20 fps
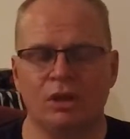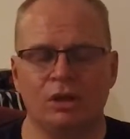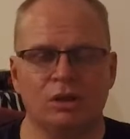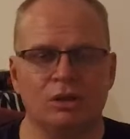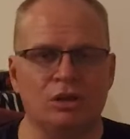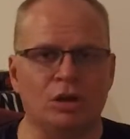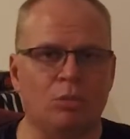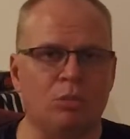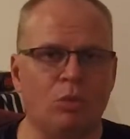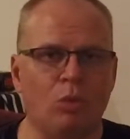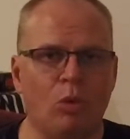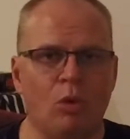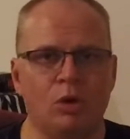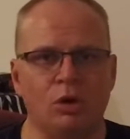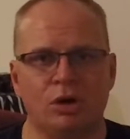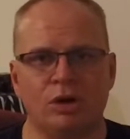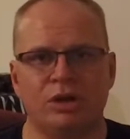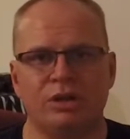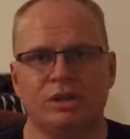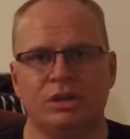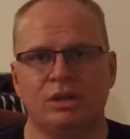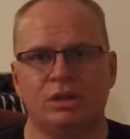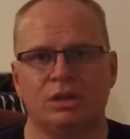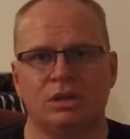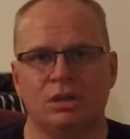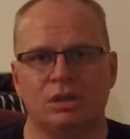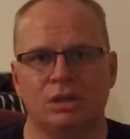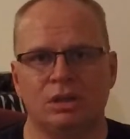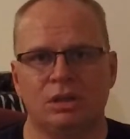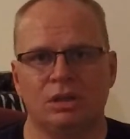Number one,
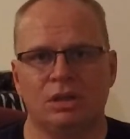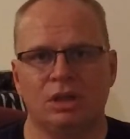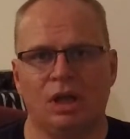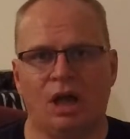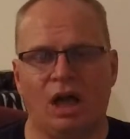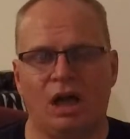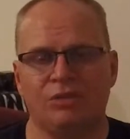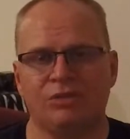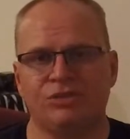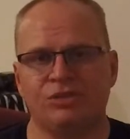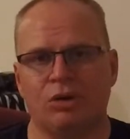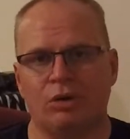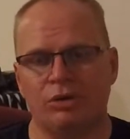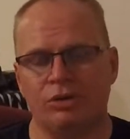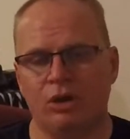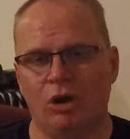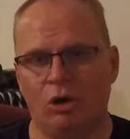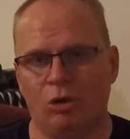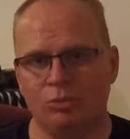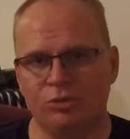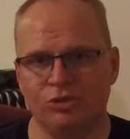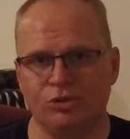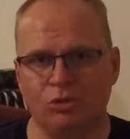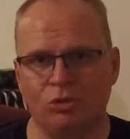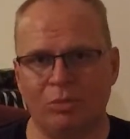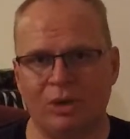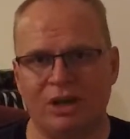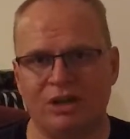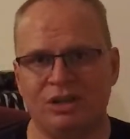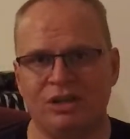I've started to homeschool
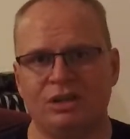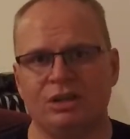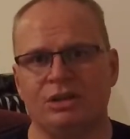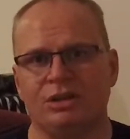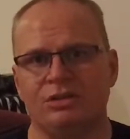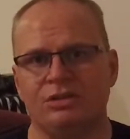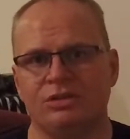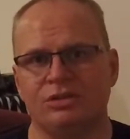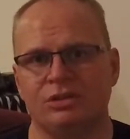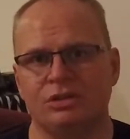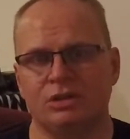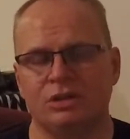my kids.